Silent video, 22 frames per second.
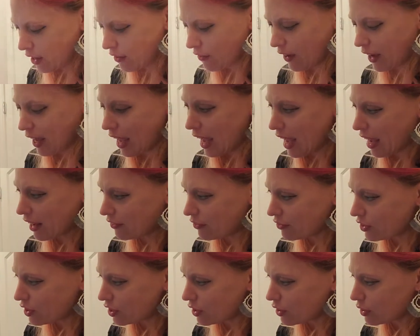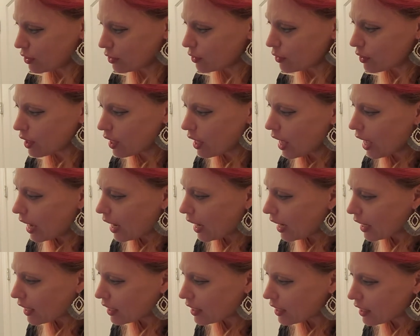If I have to,
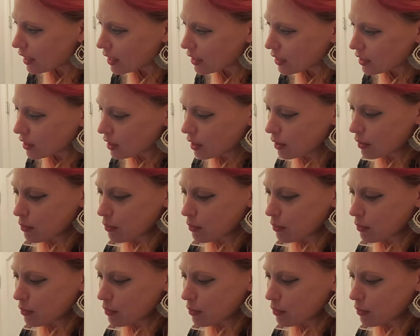I can